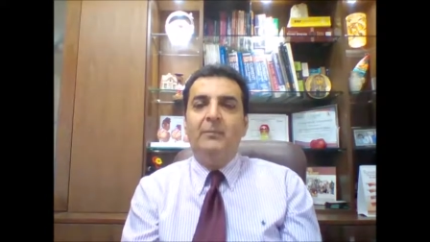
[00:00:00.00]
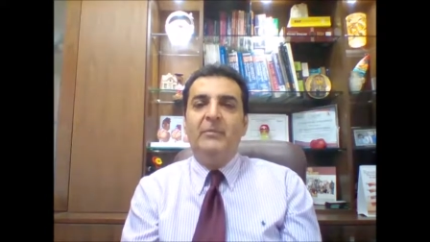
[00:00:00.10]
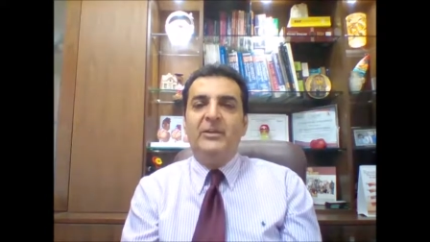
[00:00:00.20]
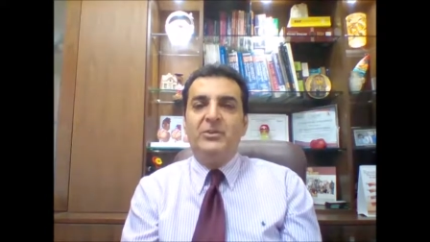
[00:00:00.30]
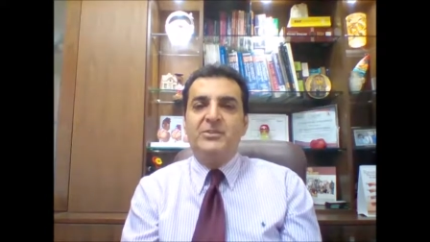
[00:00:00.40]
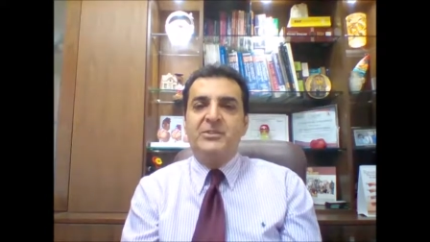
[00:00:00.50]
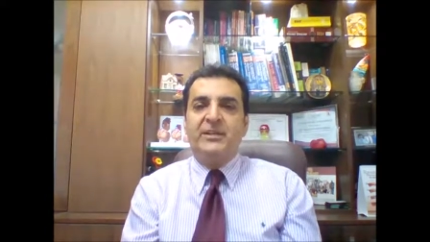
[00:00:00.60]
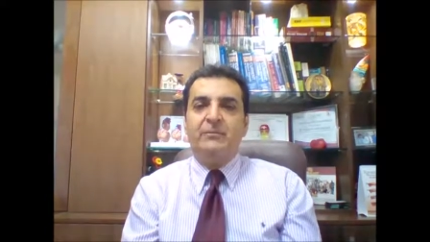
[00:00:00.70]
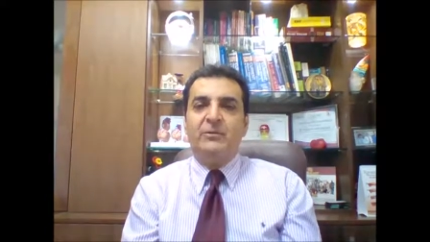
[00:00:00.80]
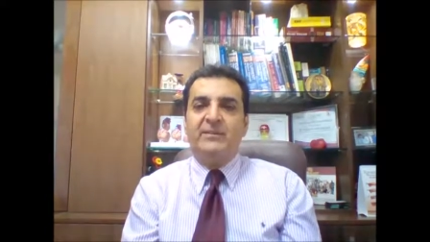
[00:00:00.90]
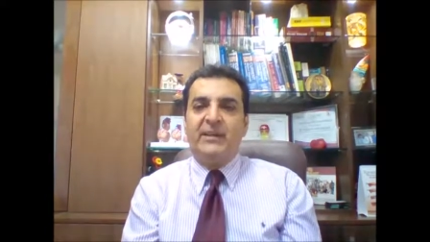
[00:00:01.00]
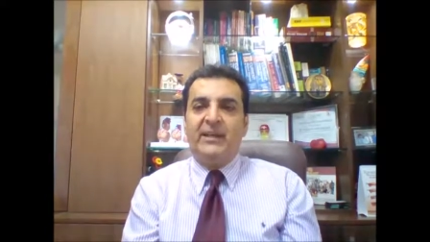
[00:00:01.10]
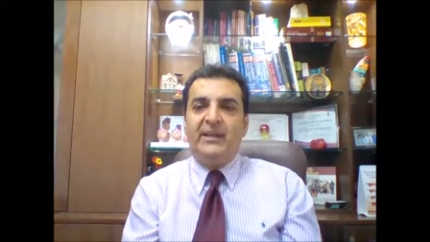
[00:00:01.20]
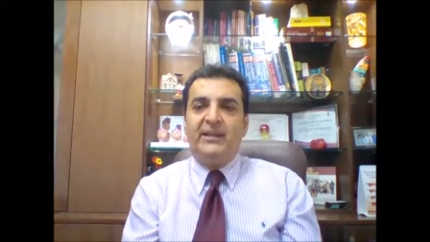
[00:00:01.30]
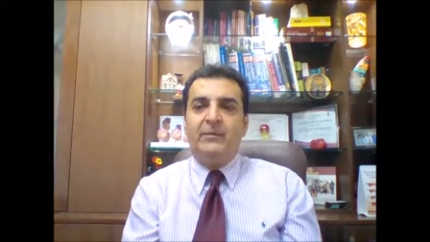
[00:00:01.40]
Meteor study was
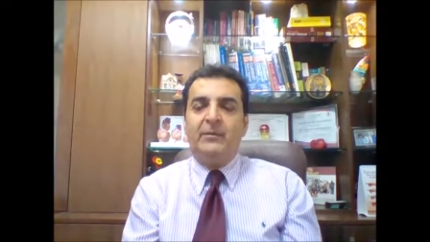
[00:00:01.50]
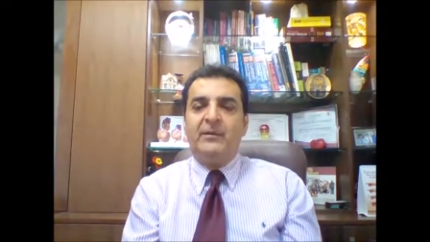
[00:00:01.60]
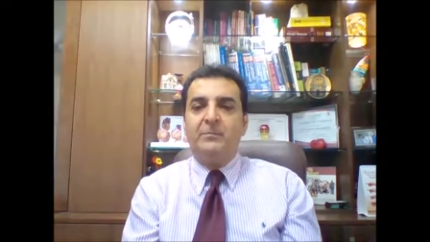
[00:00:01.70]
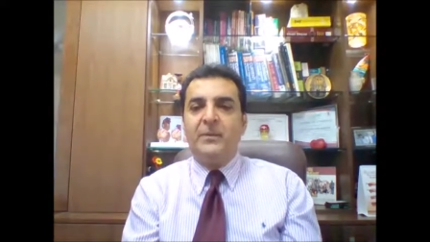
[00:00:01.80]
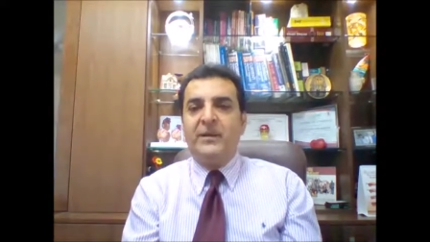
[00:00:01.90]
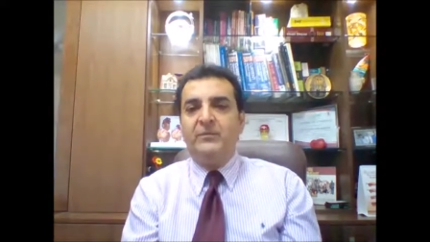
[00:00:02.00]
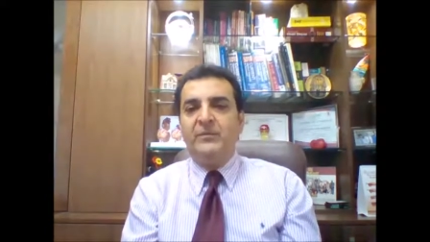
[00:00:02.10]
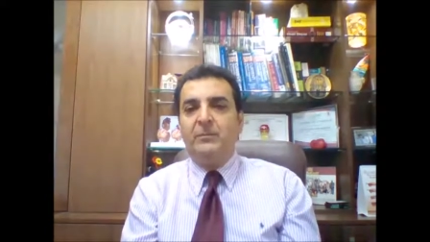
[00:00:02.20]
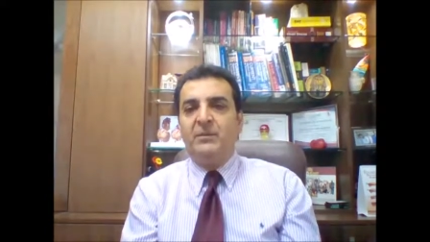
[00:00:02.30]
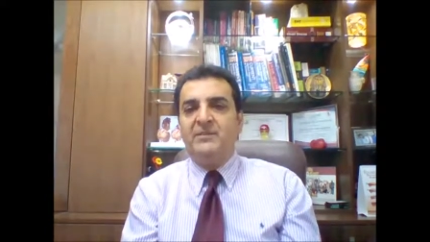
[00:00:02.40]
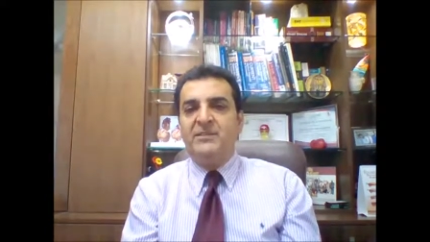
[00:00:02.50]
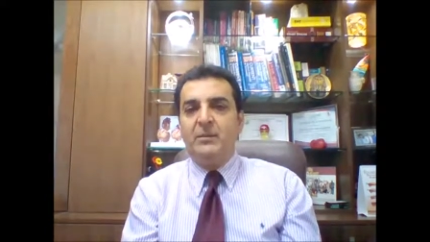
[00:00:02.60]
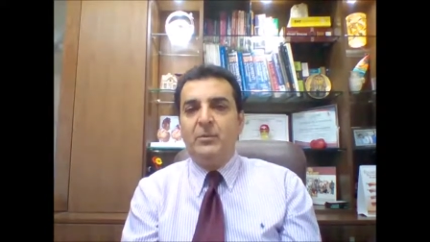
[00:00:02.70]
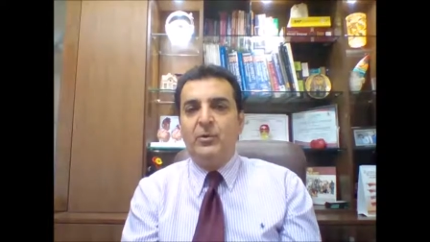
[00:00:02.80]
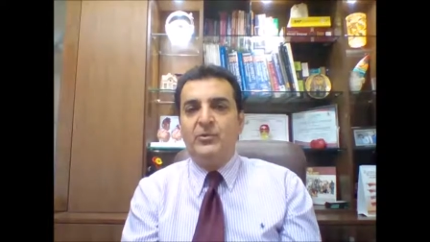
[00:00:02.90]
again compared with the
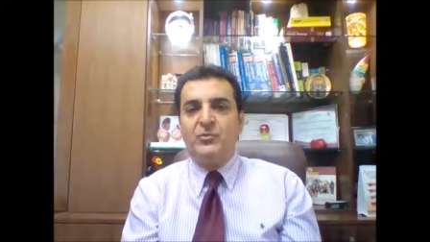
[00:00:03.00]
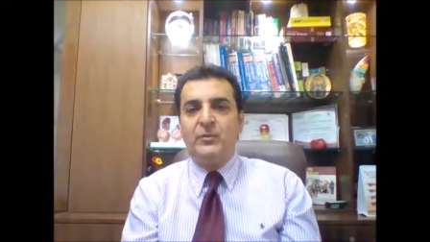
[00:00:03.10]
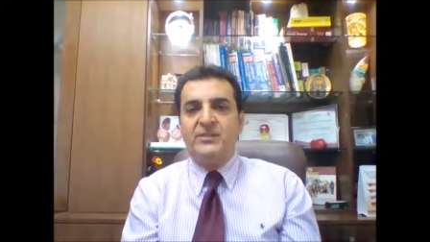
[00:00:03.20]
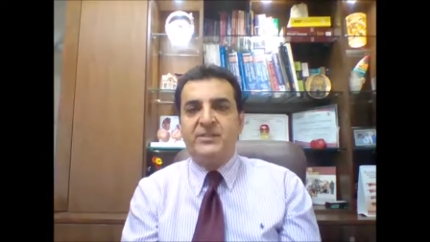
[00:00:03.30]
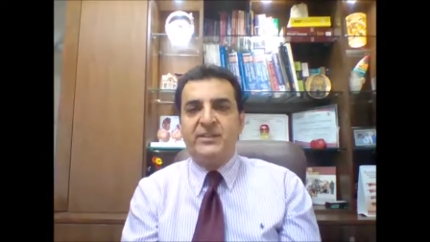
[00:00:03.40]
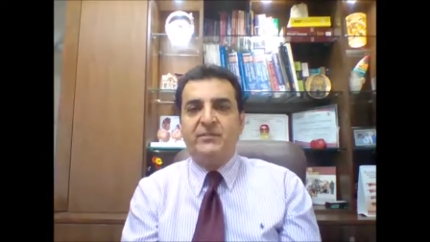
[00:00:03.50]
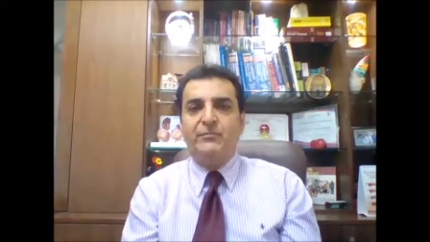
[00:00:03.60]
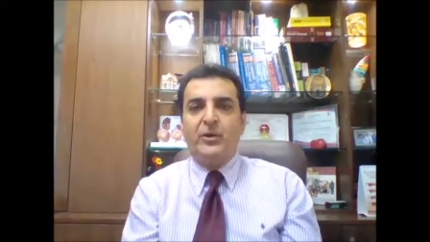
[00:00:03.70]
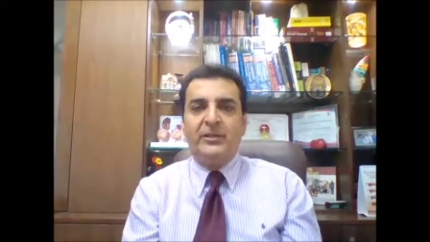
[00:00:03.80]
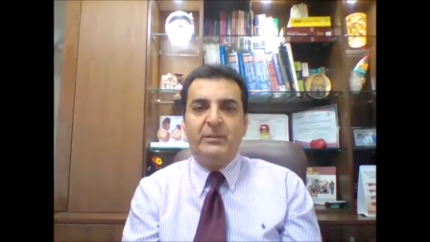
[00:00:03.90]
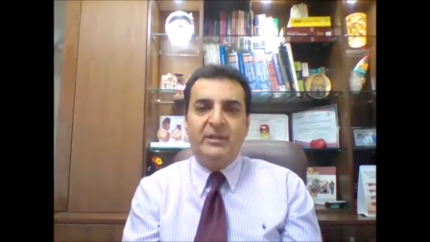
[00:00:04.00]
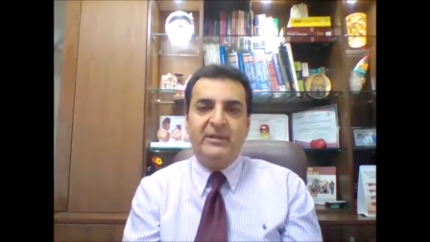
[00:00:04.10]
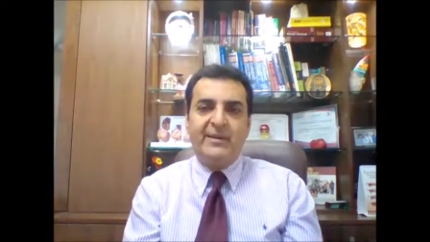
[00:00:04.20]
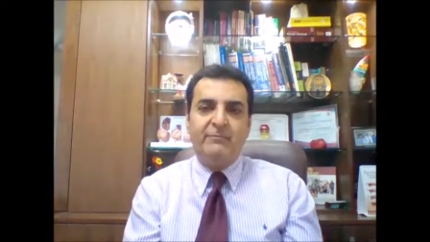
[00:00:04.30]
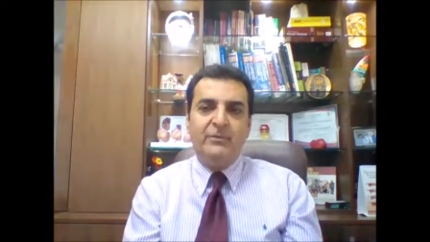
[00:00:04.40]
placebo. Rosuvastatin 40
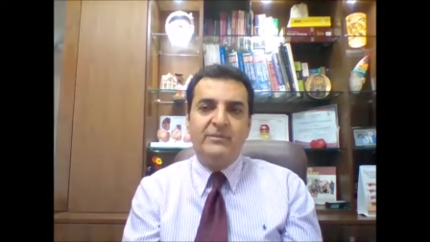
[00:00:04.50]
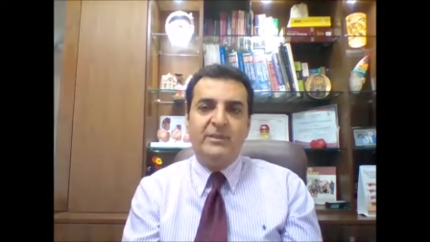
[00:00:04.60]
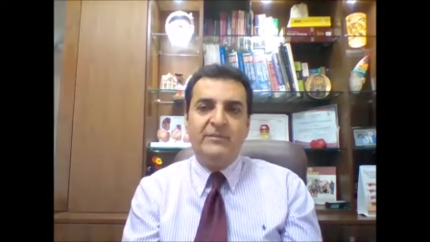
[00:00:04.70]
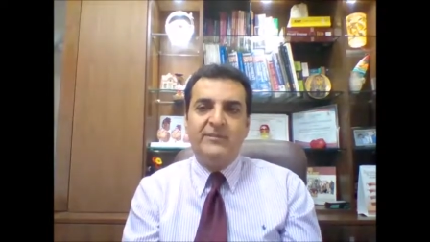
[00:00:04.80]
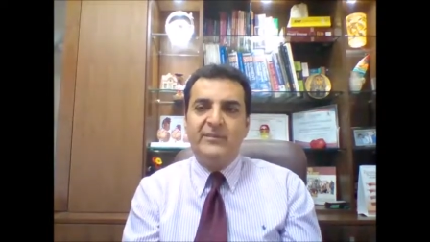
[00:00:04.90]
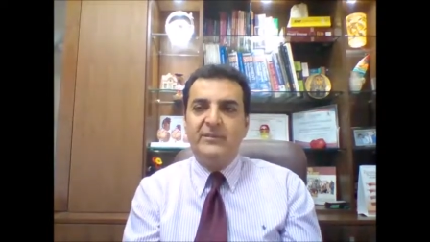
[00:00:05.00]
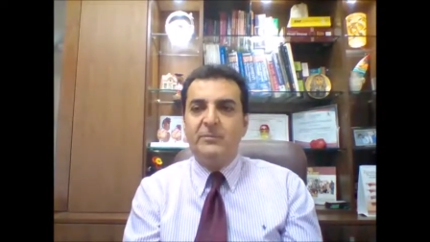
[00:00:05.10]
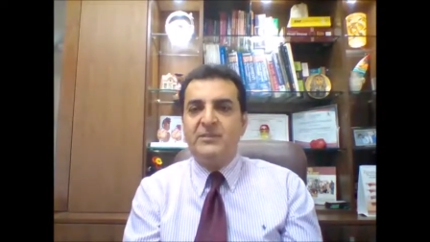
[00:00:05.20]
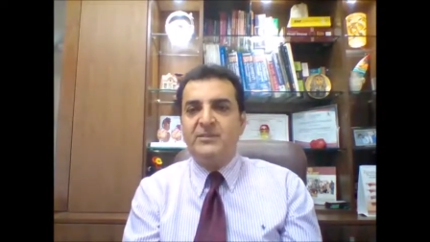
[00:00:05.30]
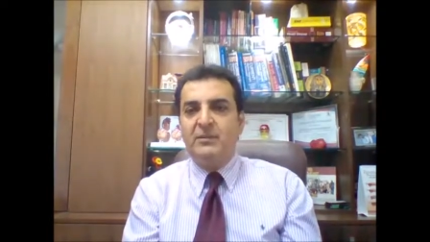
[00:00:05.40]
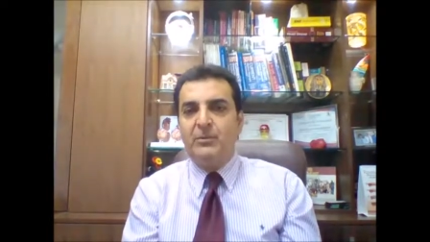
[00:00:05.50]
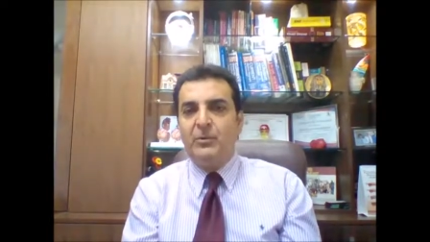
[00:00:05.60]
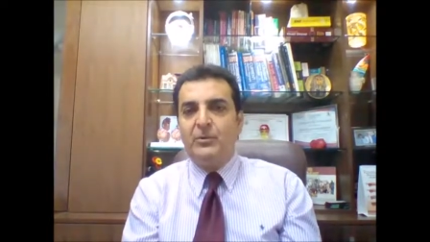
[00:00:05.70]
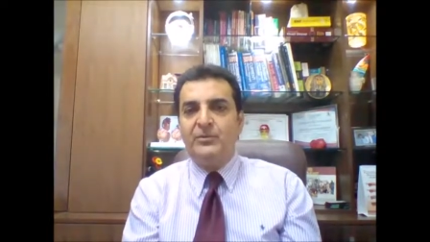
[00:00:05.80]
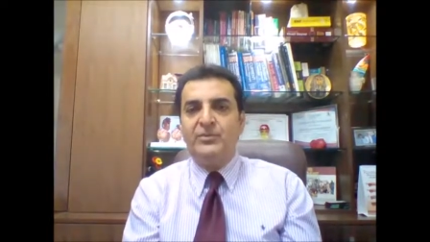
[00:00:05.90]
milligram was given with the
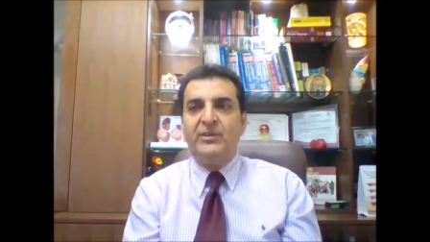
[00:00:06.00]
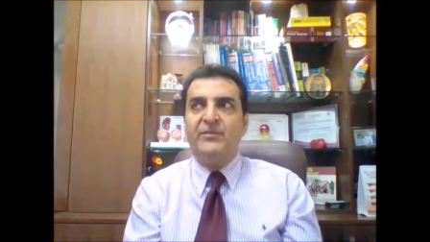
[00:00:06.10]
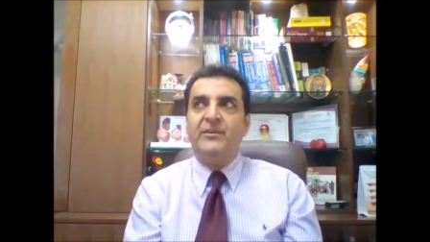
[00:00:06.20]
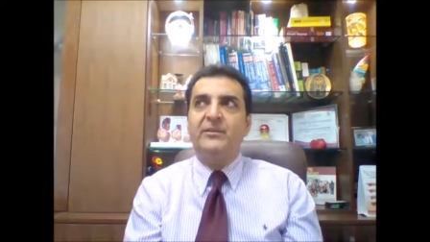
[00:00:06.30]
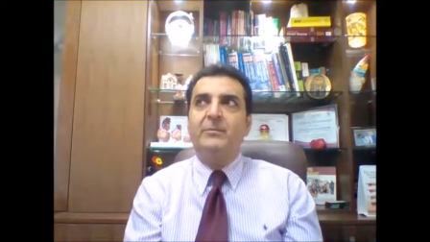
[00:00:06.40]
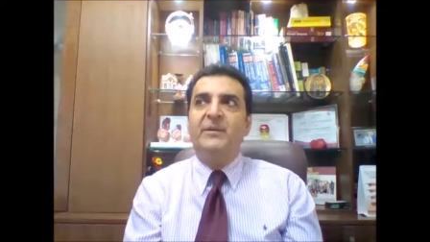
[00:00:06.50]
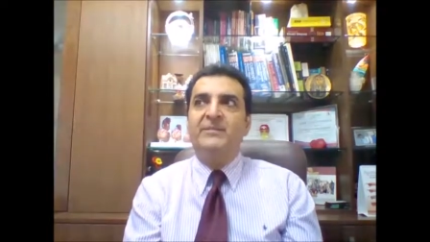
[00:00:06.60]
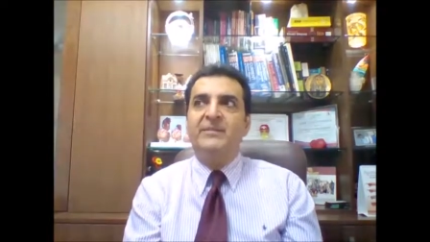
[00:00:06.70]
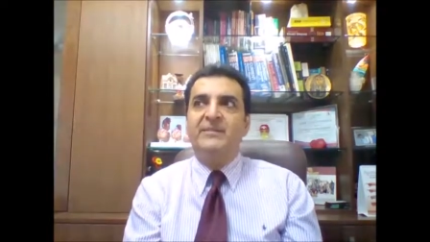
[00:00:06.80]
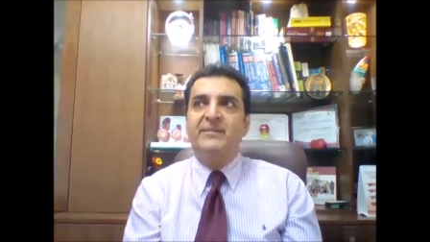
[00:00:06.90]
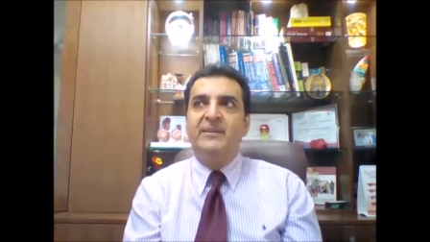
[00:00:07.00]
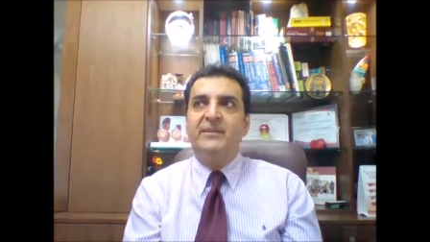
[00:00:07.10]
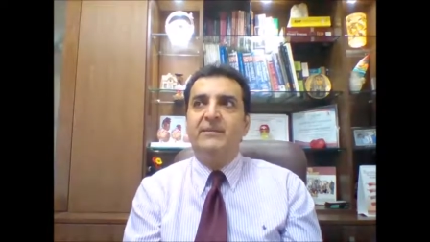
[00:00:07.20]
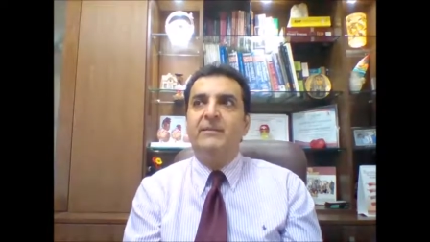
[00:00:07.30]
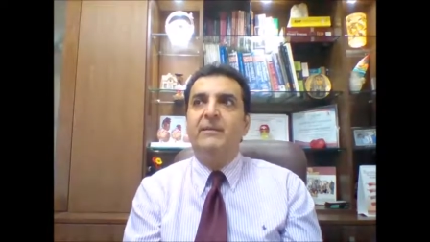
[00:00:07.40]
placebo, 700 patients
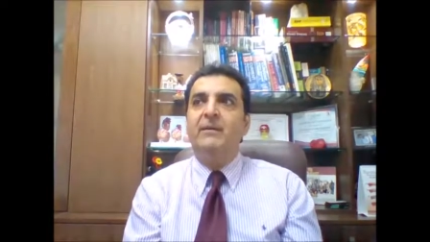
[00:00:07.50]
there.